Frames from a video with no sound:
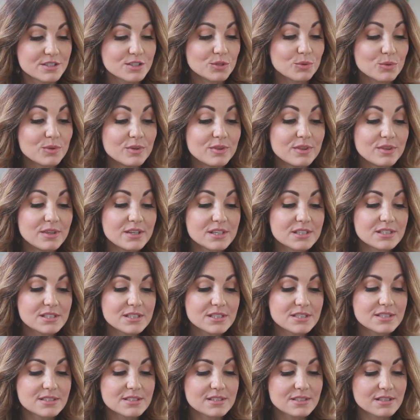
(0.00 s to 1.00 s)
So this
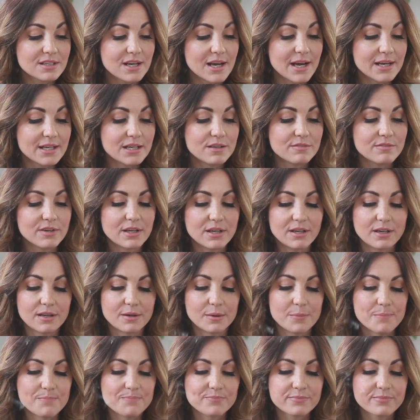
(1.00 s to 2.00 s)
is kind of
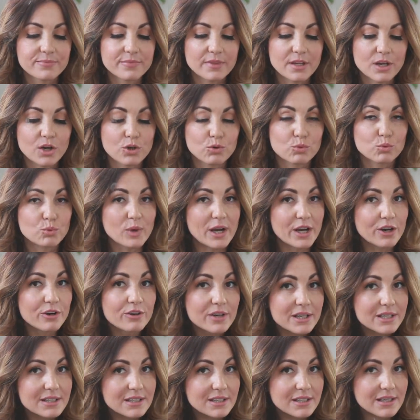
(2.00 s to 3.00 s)
a, a
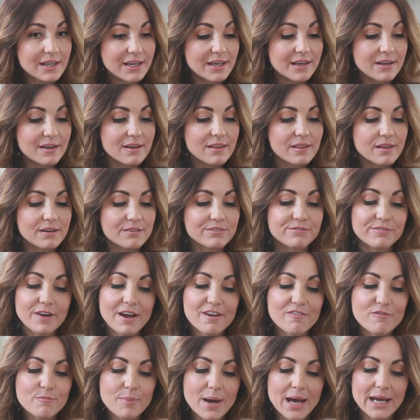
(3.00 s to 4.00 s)
rarity in the
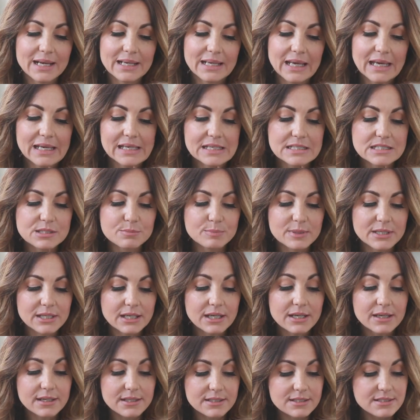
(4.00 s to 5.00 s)
five pack case
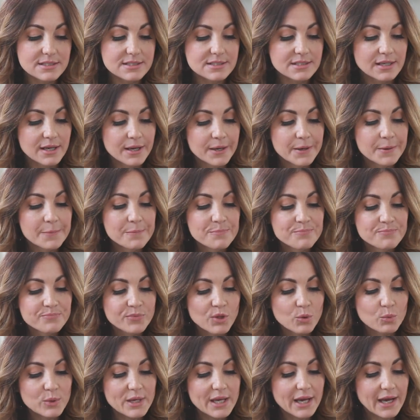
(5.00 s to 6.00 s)
because
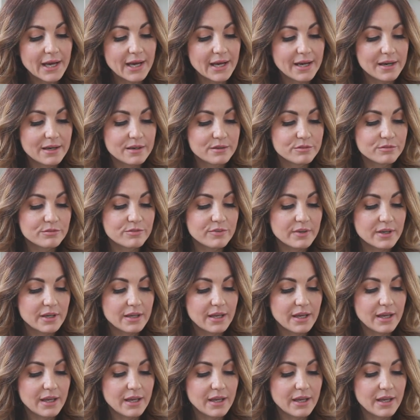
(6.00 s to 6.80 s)
we have